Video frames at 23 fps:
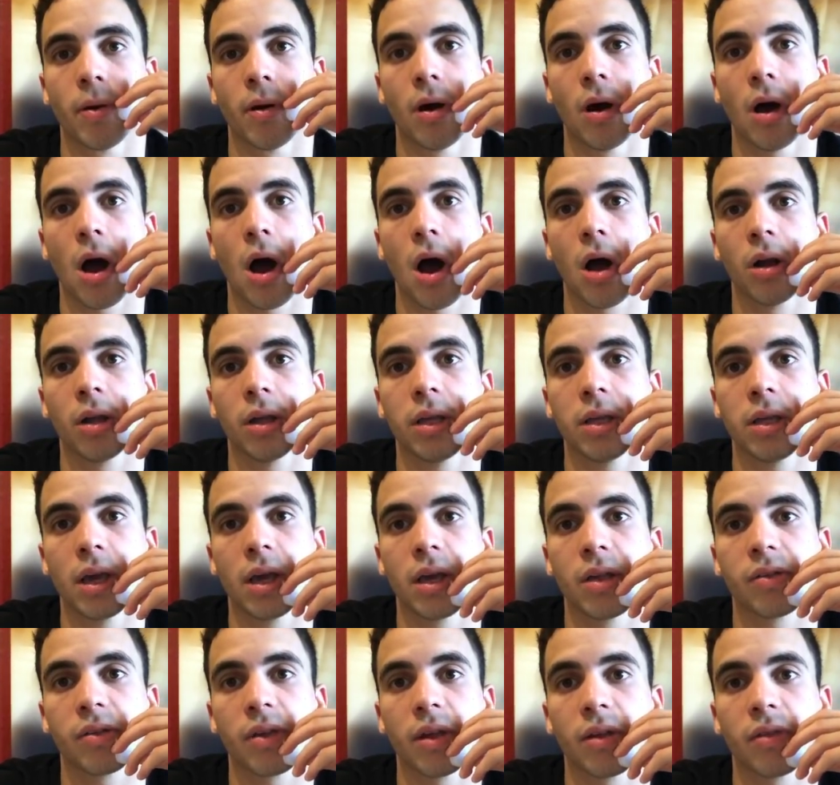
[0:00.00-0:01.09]
Ollie,
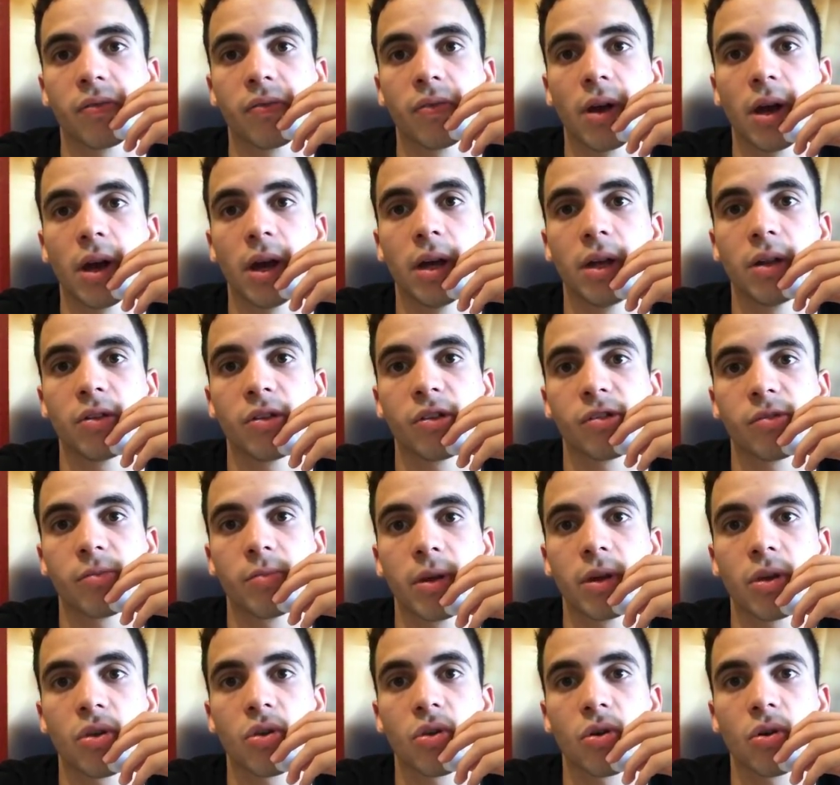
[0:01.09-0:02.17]
yes, that's fine. Just
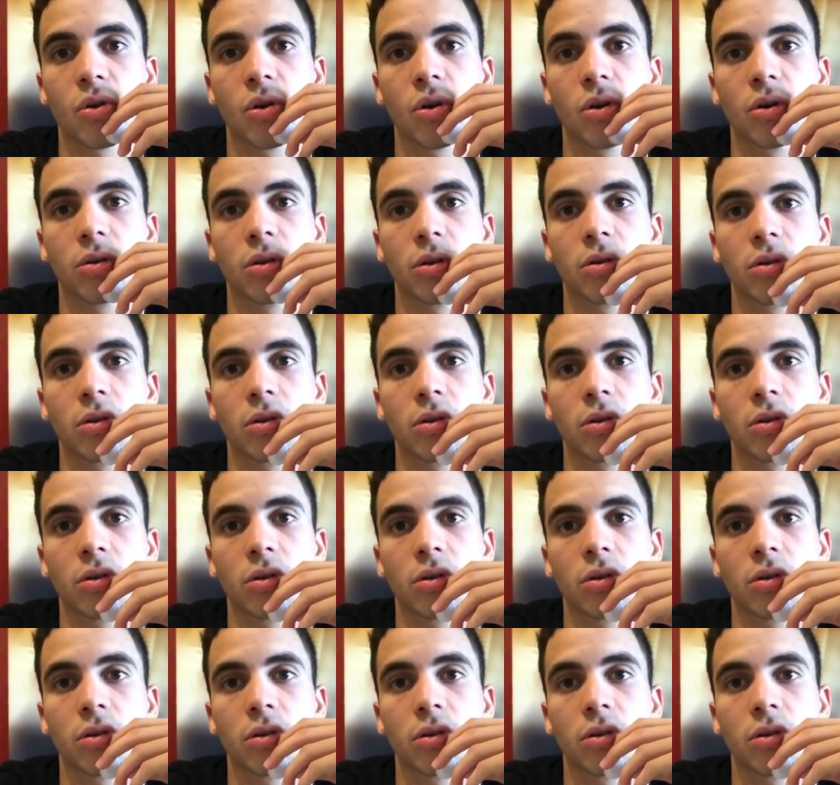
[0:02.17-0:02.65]
make sure.